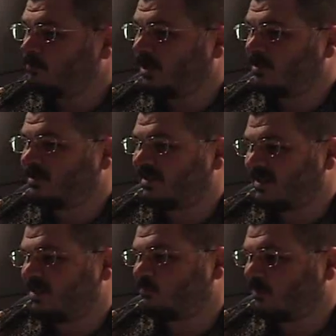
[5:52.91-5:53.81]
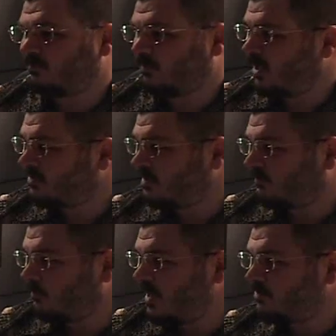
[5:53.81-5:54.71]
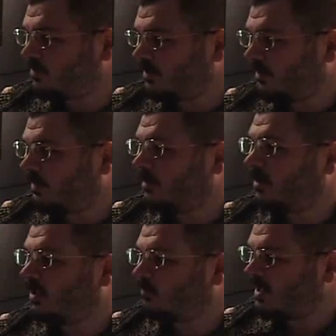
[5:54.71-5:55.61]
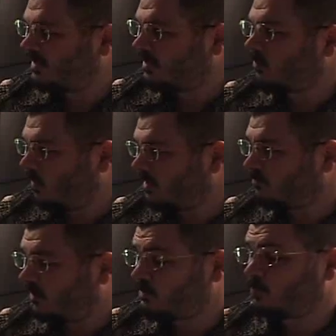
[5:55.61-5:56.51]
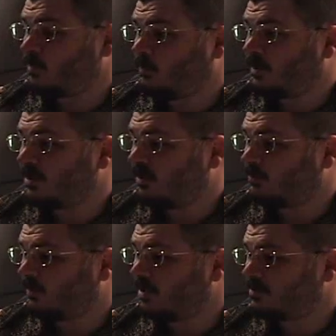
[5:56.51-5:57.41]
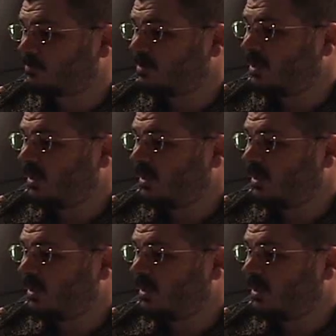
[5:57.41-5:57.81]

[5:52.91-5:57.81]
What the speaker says: But again, with less information here, we're not getting quite as much as we would in other places.